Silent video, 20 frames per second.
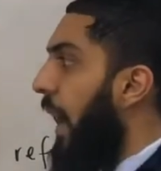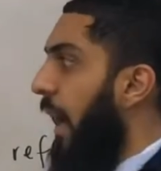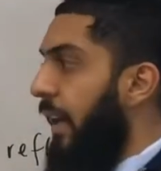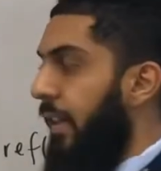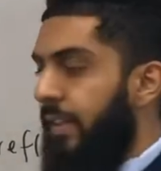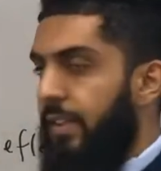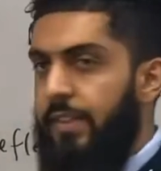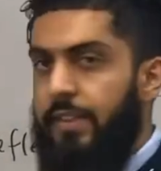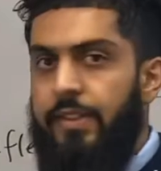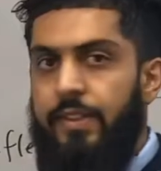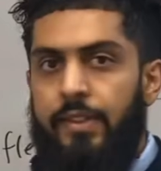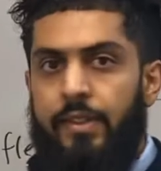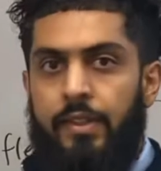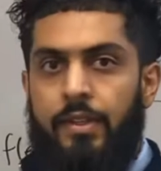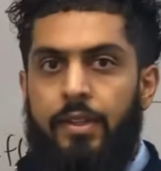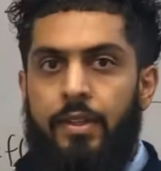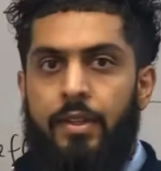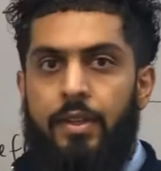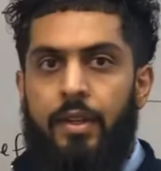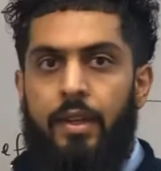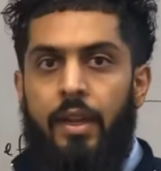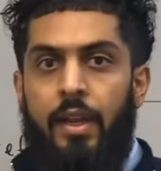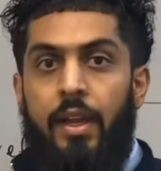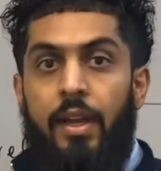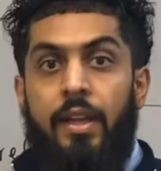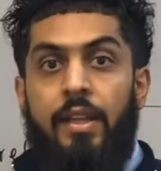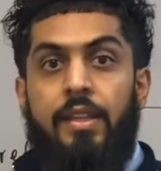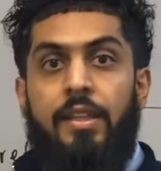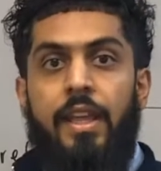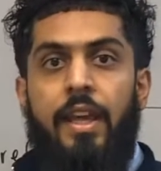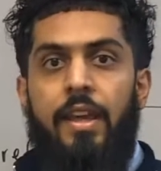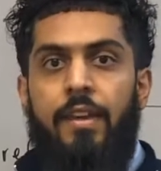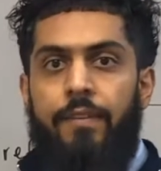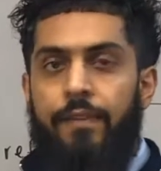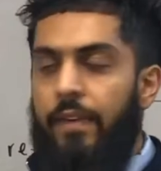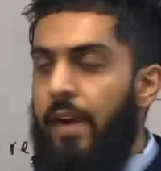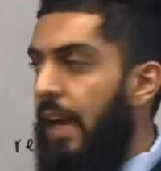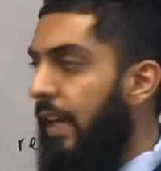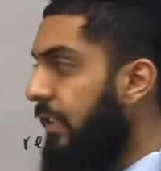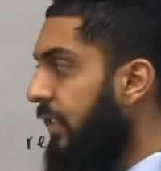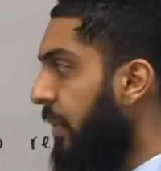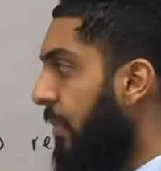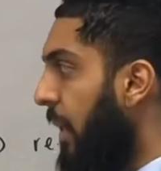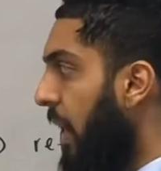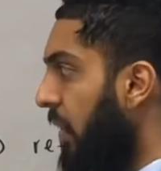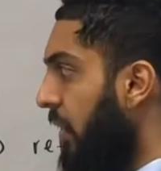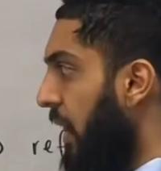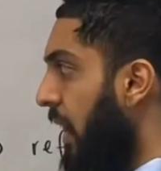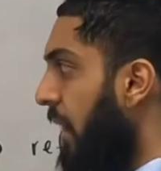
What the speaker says: x. Key facts about